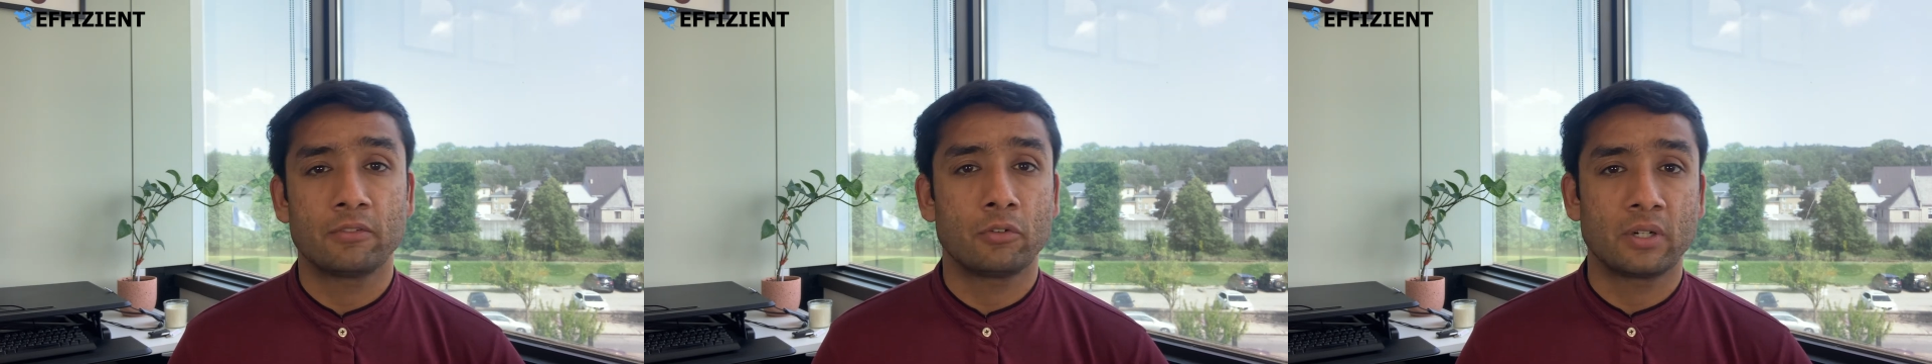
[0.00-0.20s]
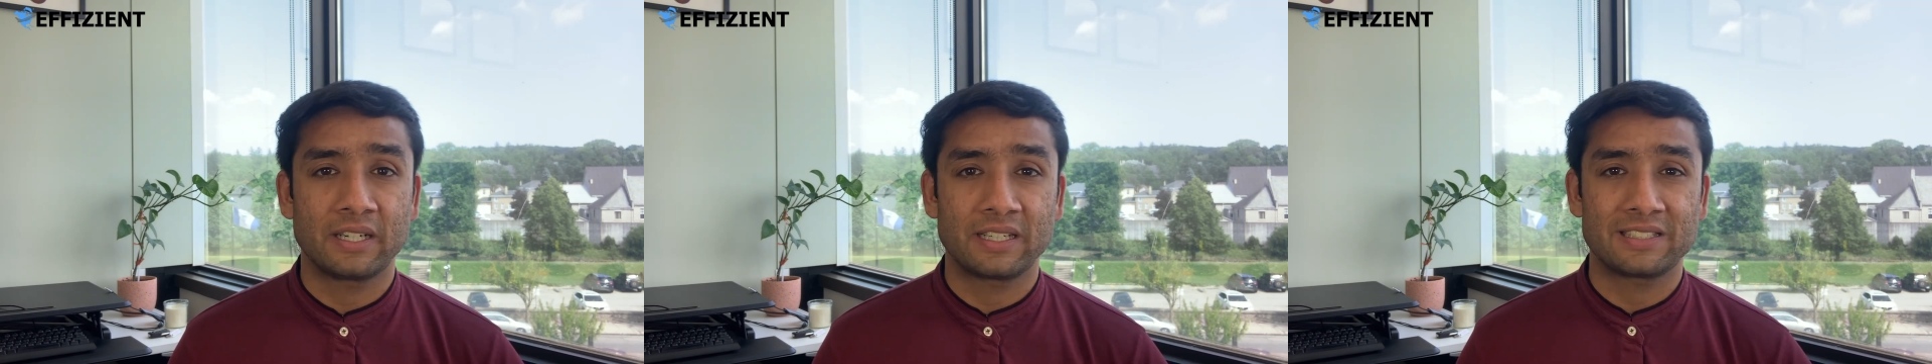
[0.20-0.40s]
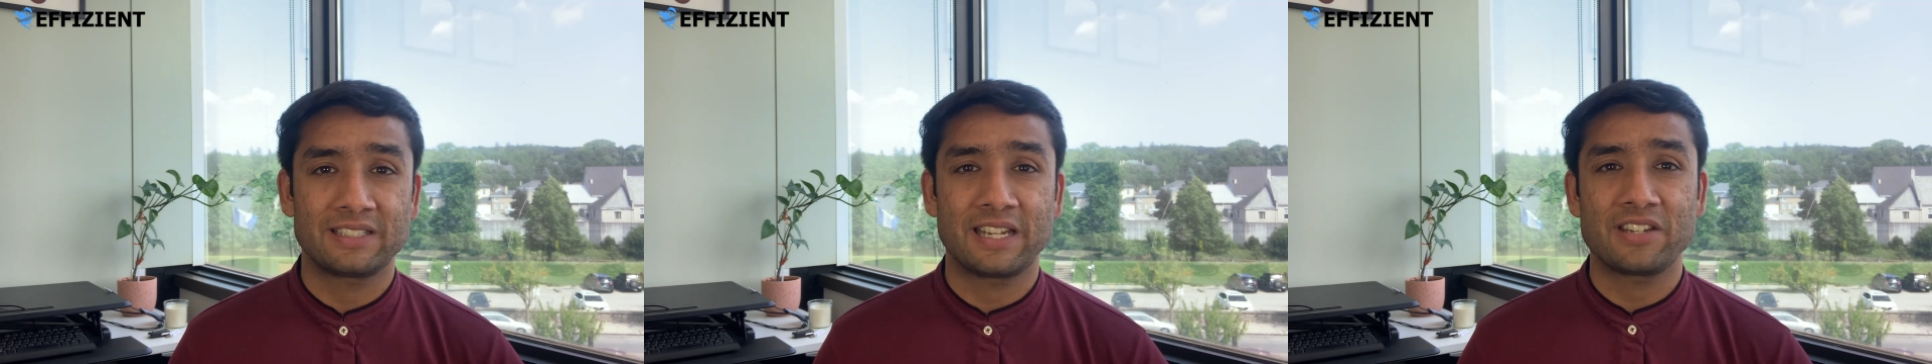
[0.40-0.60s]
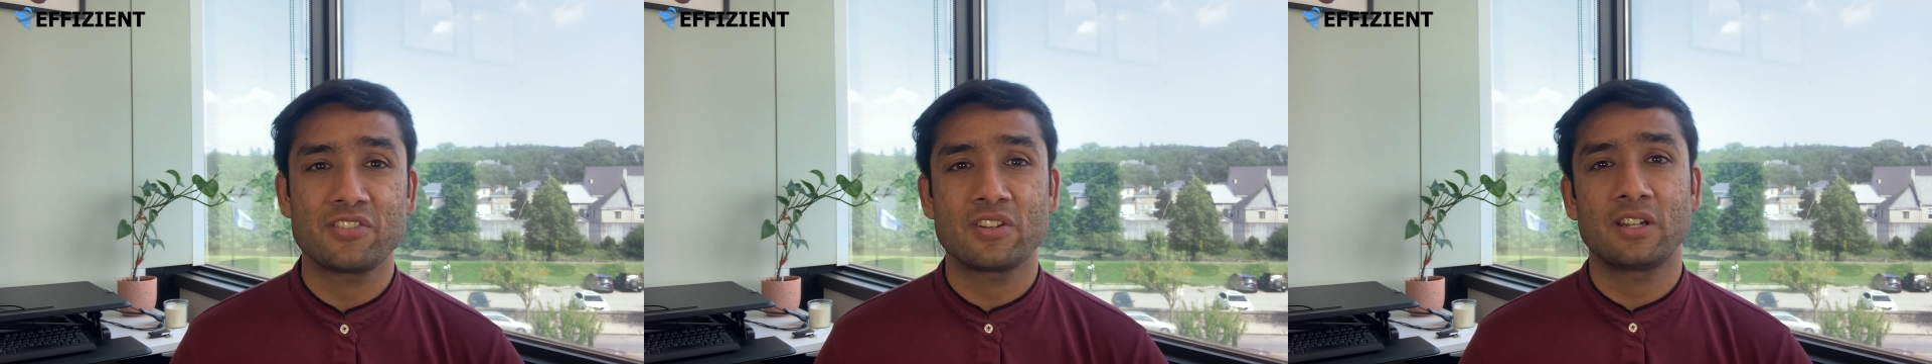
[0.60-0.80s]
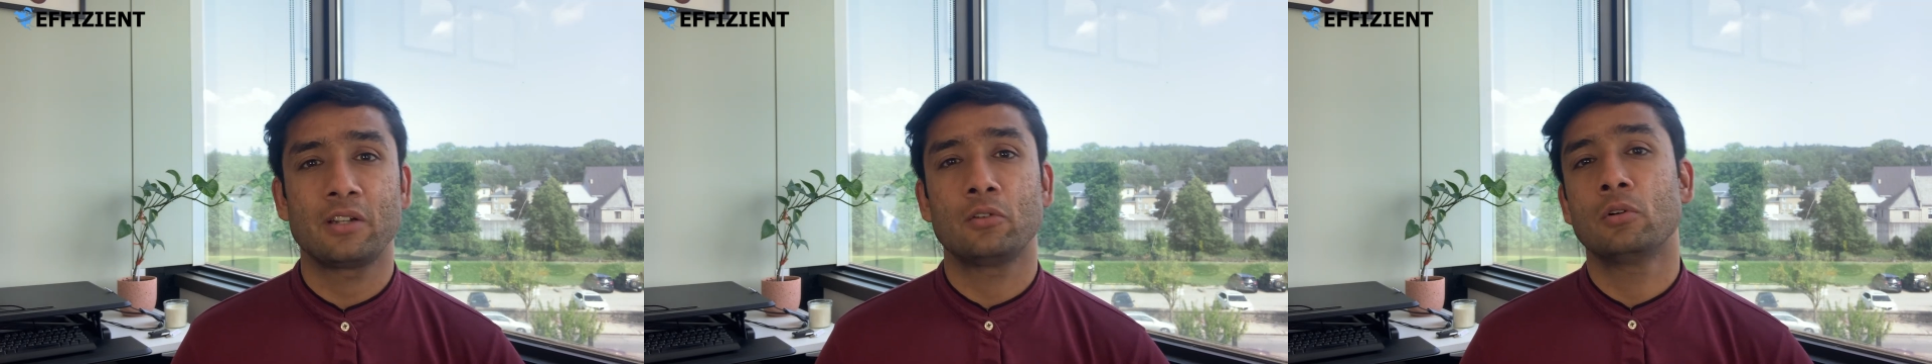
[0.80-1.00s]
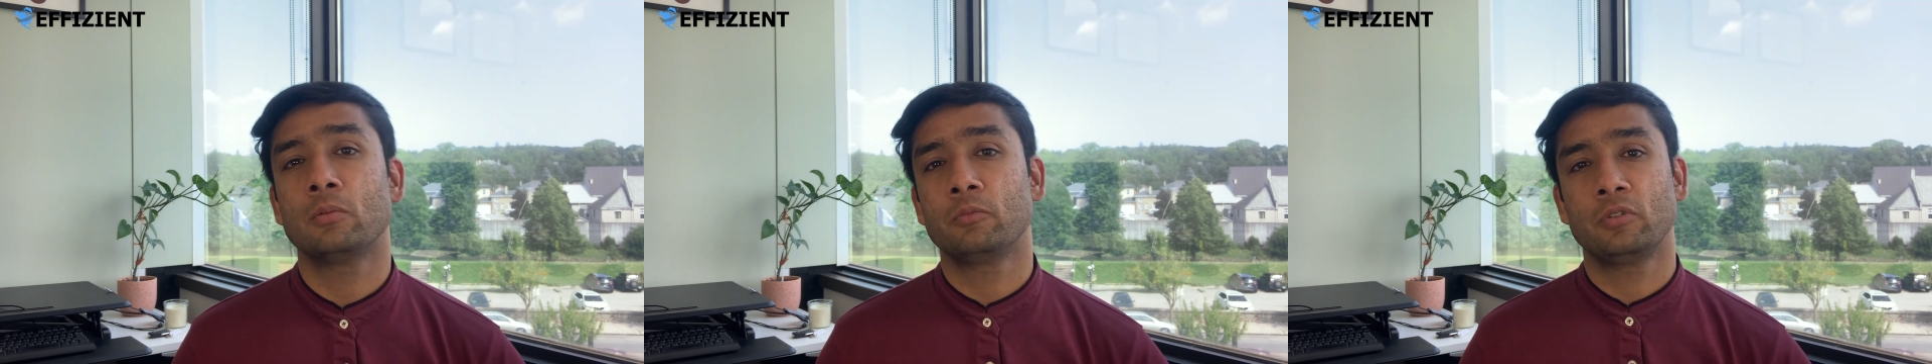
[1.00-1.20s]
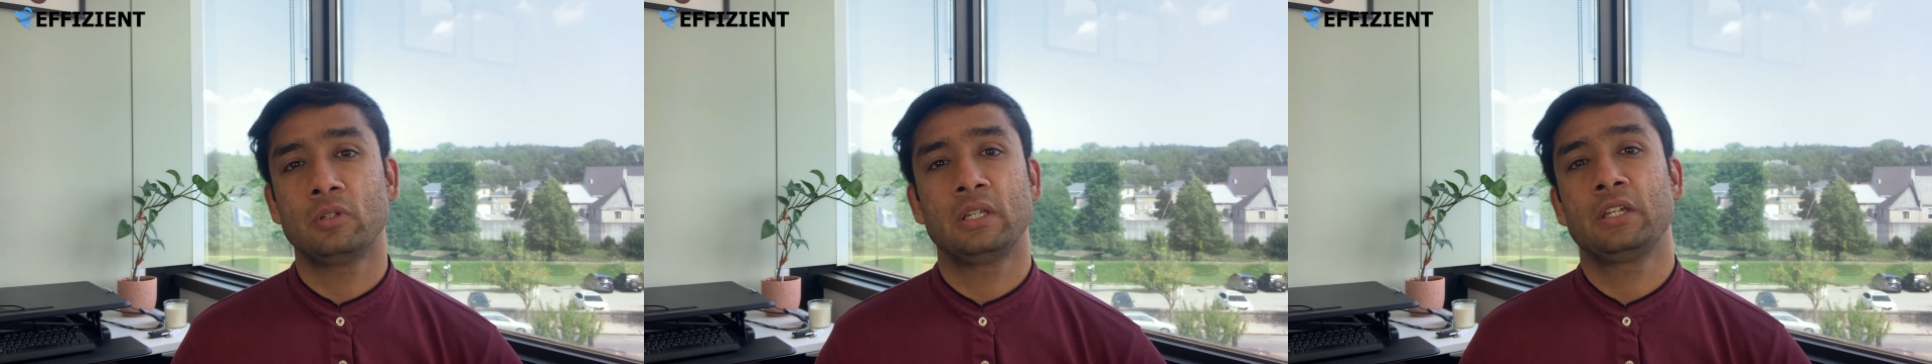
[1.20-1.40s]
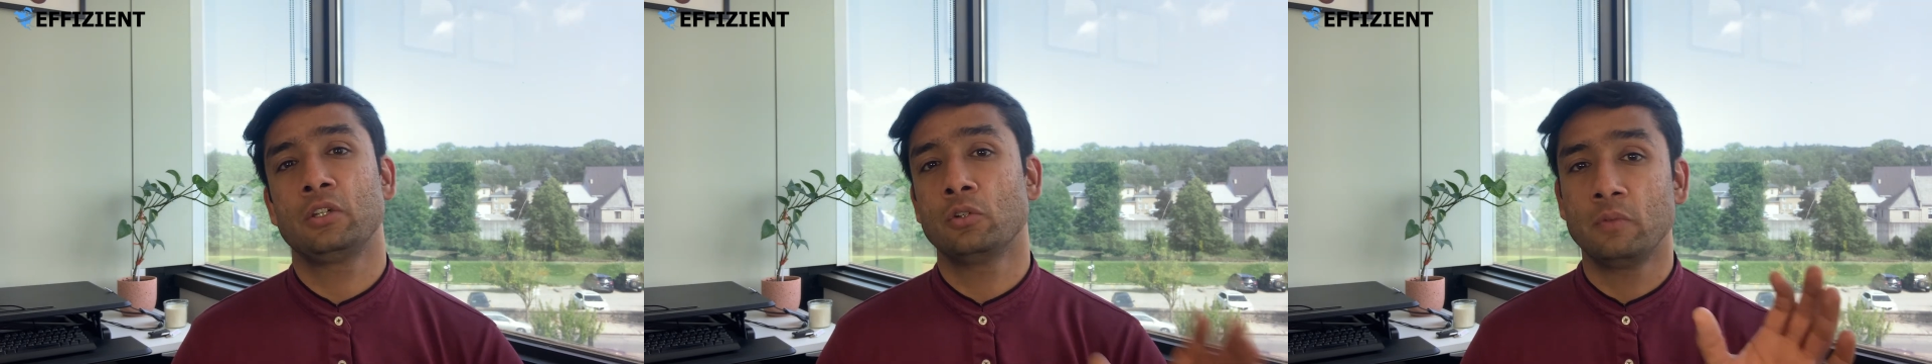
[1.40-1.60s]
for an extension, and
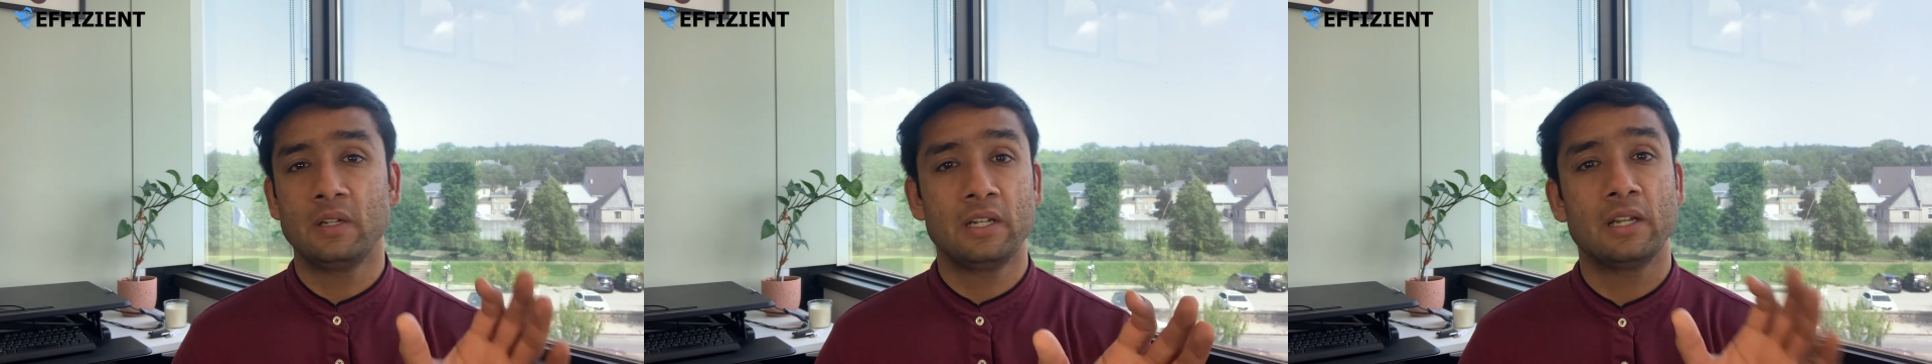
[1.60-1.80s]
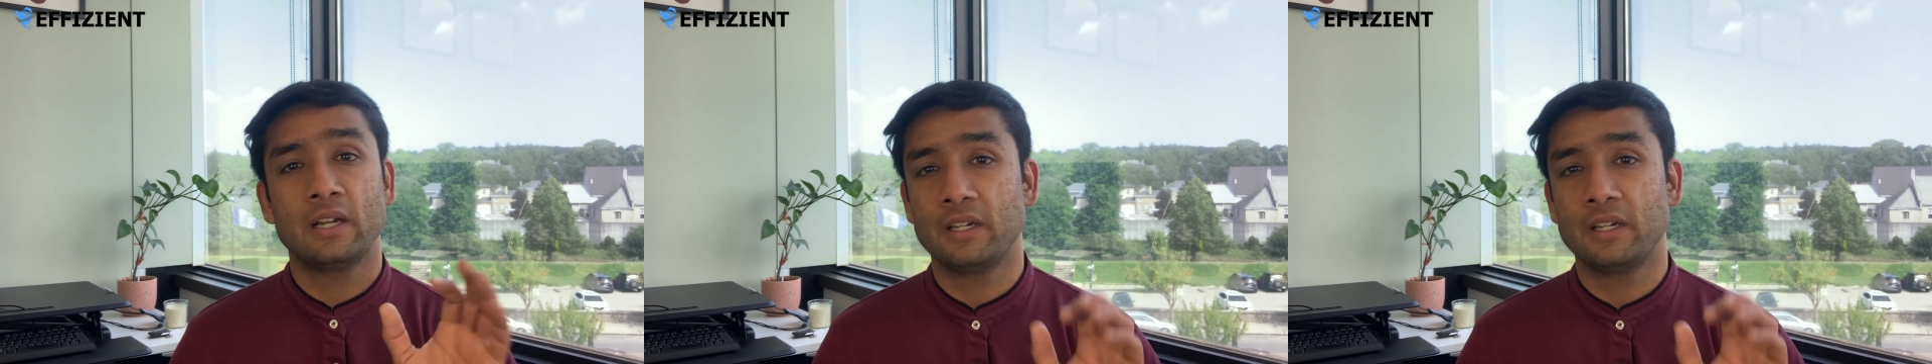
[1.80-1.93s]
hopefully you will